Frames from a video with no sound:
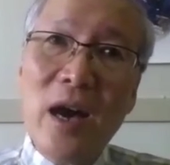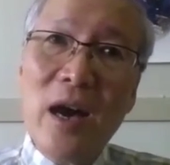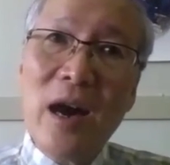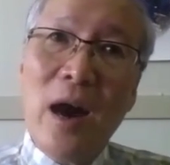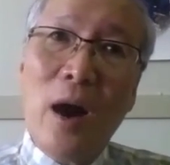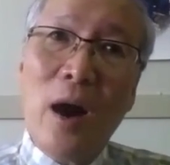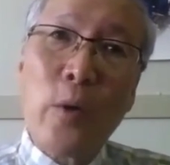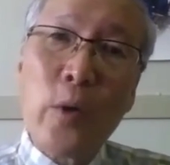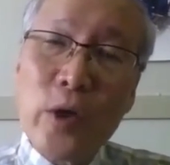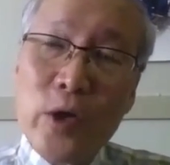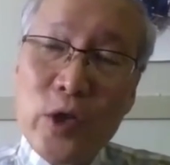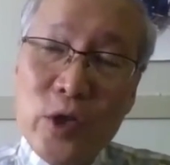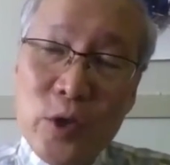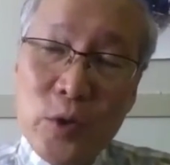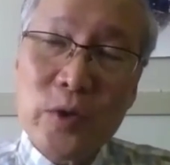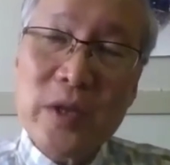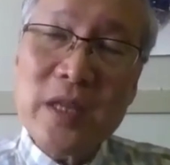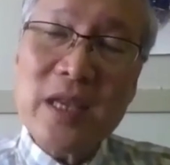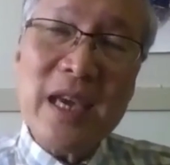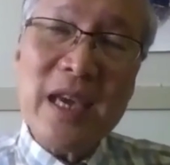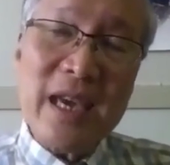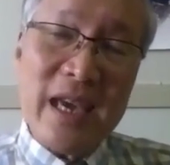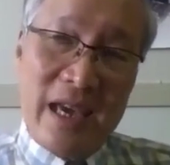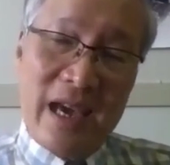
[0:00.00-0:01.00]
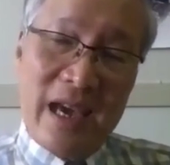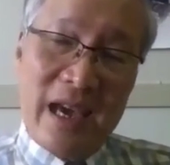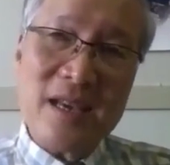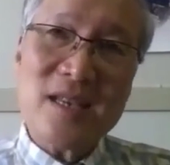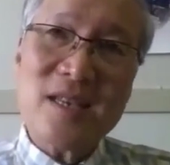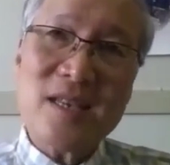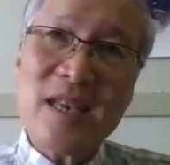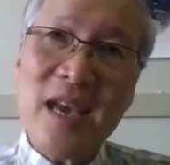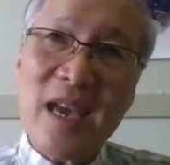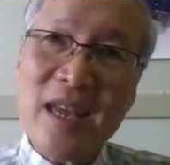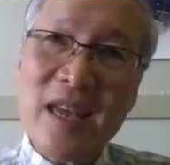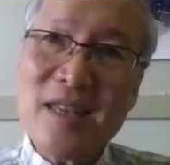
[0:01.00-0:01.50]
our duty
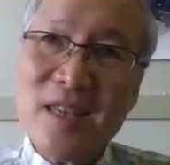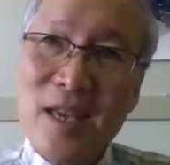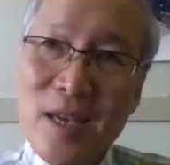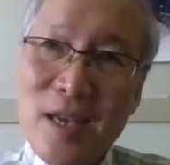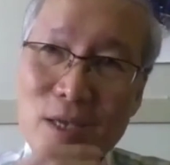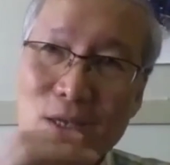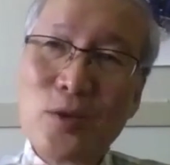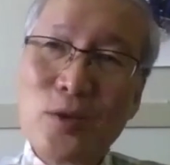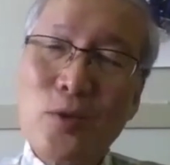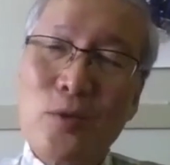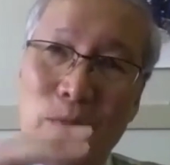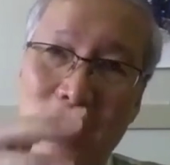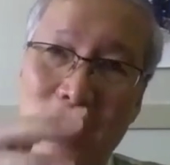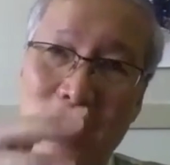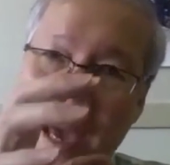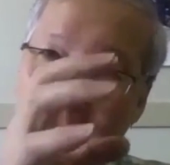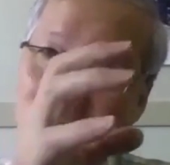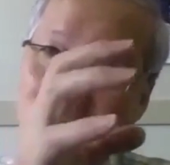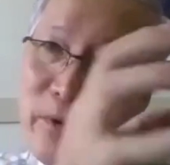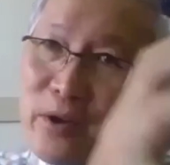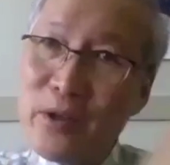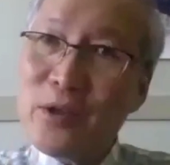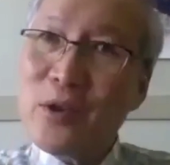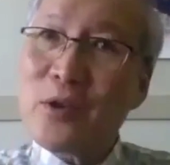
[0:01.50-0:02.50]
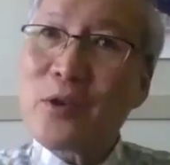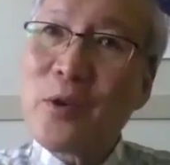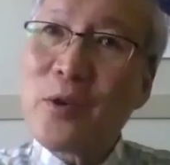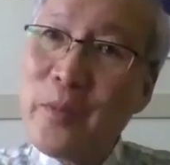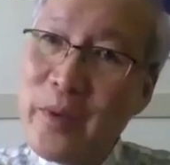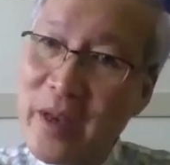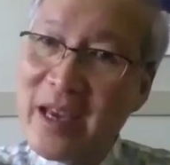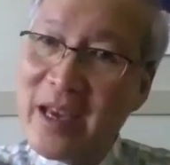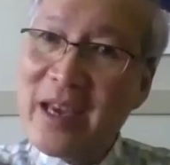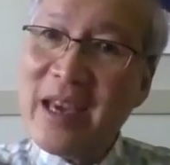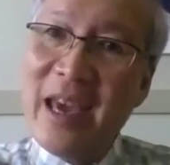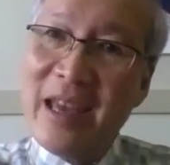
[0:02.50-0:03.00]
as scientists to be able to
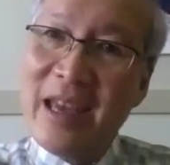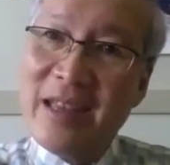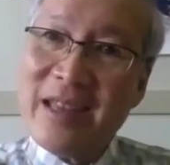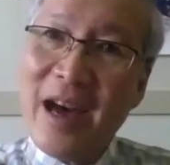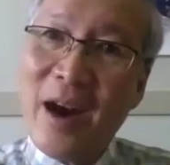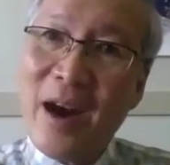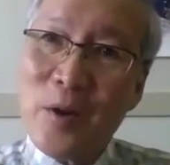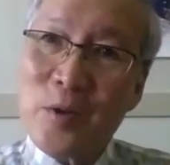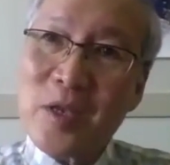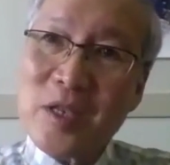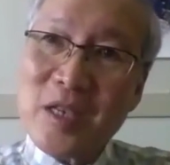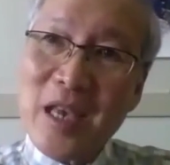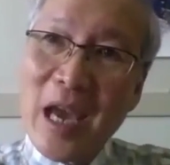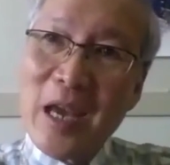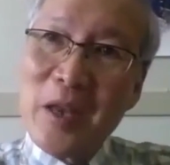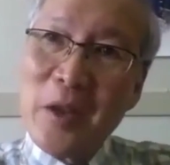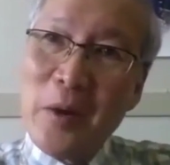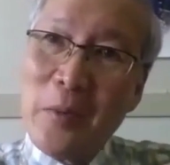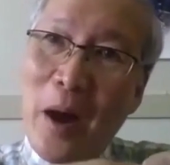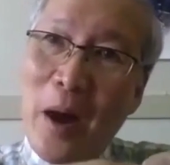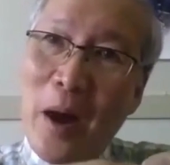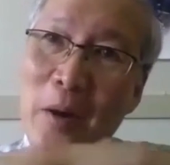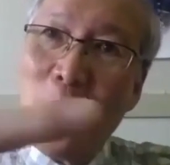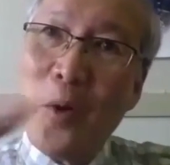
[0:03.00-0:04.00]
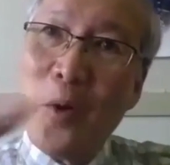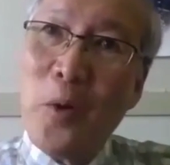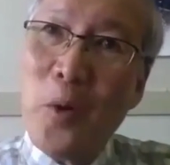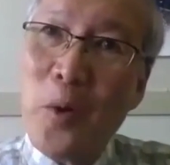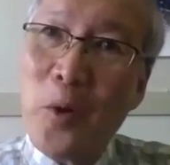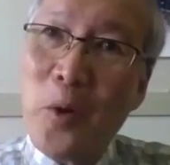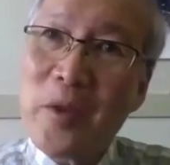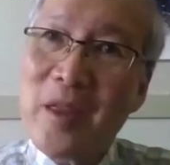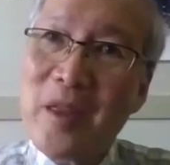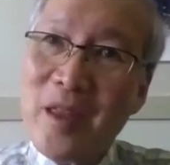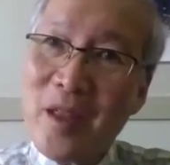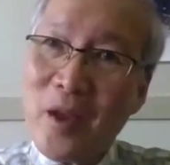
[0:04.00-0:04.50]
communicate outside of our
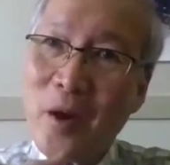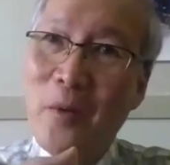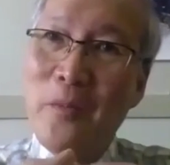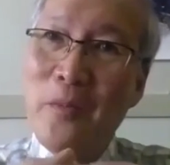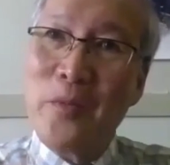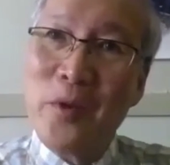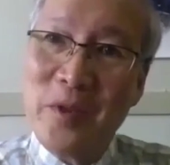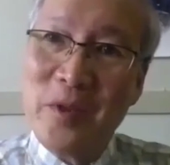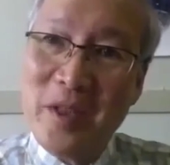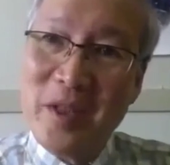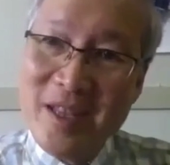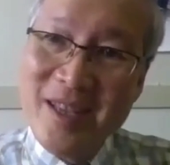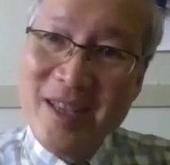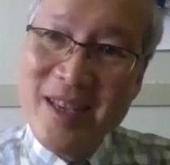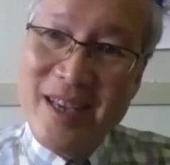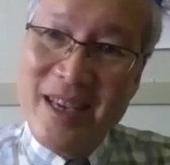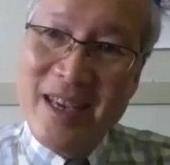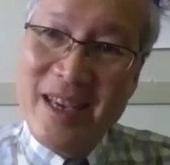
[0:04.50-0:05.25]
own community.